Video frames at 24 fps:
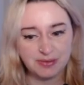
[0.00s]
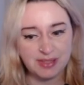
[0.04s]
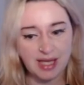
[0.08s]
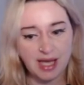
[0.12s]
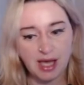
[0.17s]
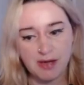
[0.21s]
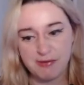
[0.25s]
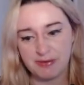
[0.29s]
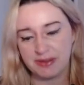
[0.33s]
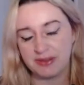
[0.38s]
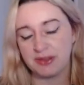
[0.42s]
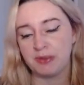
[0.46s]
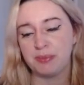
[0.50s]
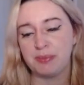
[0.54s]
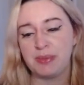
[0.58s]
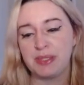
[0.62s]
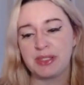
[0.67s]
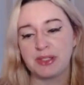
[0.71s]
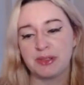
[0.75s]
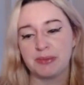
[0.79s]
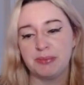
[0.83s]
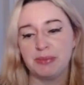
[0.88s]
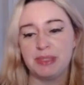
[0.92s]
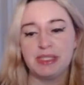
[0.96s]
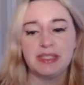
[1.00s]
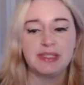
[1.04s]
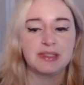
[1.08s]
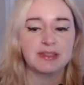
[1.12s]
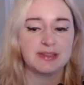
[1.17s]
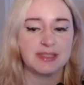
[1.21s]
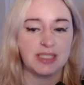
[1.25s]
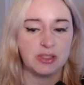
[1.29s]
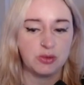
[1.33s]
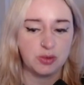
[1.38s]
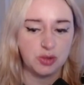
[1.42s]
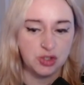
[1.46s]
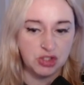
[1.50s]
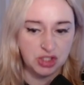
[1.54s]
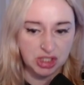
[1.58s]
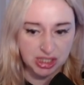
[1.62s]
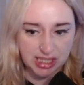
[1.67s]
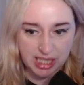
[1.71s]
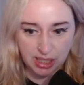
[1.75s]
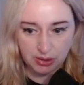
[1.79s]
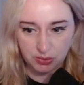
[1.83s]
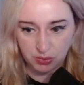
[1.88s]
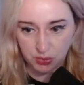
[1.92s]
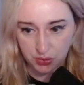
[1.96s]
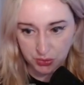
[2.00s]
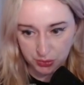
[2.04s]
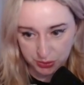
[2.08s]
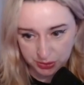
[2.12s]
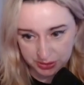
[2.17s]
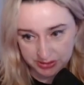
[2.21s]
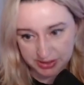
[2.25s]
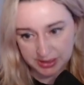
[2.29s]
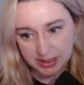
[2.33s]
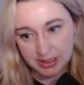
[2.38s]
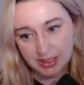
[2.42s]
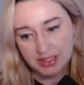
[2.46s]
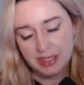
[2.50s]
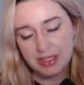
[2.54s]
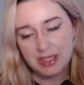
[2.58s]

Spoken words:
dive and the bigger minions that you cheat out early.